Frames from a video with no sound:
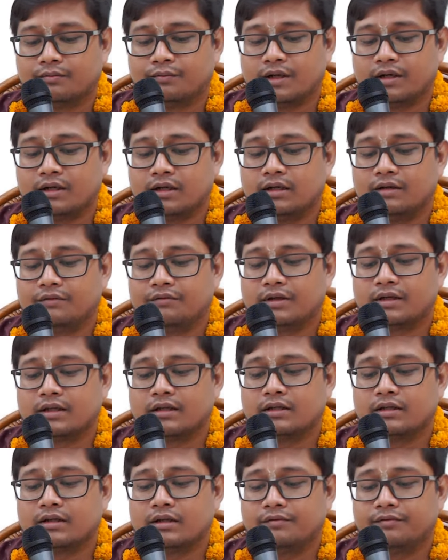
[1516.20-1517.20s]
When the living
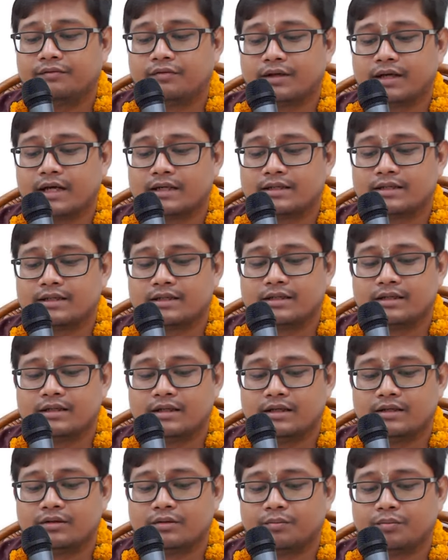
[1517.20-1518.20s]
entity forgets
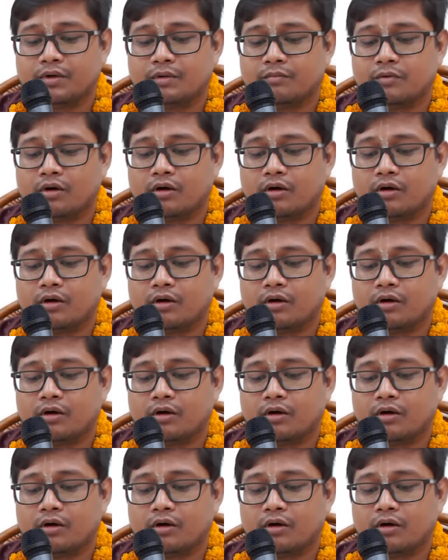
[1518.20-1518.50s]
the Supreme